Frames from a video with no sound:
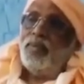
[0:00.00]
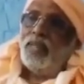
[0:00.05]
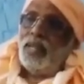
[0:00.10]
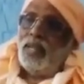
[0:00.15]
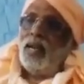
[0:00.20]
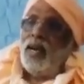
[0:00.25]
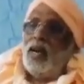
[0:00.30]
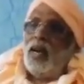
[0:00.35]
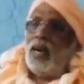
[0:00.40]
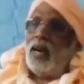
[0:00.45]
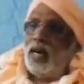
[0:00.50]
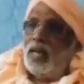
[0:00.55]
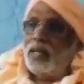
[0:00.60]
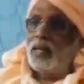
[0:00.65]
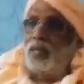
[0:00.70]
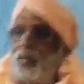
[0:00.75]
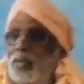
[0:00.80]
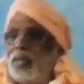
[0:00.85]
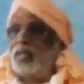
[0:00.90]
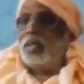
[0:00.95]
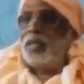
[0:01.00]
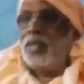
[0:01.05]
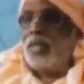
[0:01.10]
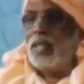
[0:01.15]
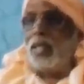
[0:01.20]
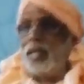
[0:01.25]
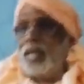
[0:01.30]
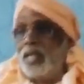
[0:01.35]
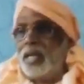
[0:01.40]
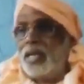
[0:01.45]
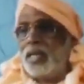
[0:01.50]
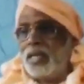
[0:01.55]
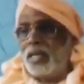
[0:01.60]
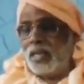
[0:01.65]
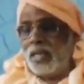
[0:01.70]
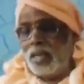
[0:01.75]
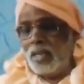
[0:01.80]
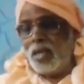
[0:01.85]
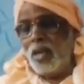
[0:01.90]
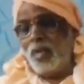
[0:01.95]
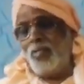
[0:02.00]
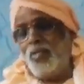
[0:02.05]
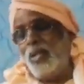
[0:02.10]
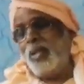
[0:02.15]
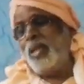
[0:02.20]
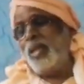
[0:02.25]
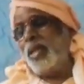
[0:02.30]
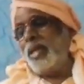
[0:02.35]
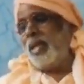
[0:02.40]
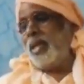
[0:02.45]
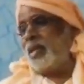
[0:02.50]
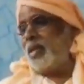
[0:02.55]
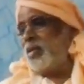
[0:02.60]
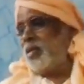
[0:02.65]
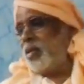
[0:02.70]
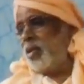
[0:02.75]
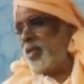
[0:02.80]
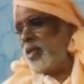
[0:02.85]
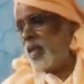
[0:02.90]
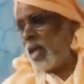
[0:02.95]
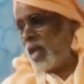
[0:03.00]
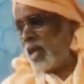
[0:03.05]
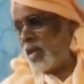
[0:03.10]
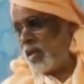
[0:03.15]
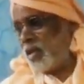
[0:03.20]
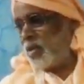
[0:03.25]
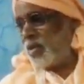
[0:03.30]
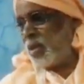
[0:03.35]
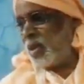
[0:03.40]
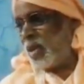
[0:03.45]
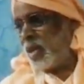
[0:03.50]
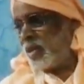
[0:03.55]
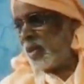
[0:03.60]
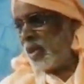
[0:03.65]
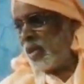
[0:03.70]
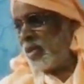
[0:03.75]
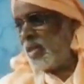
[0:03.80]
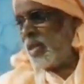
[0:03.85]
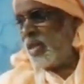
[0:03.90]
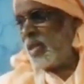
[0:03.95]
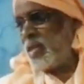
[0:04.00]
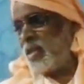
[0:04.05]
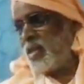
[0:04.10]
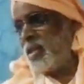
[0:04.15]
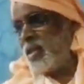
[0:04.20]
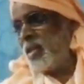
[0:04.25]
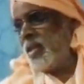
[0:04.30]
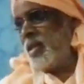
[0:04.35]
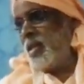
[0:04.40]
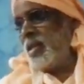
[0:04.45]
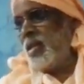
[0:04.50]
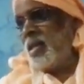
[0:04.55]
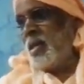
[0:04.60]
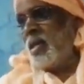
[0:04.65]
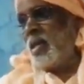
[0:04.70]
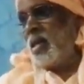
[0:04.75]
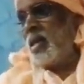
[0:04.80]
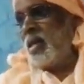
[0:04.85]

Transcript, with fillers: this relationship Lord is teaching us. Love and affection. Family life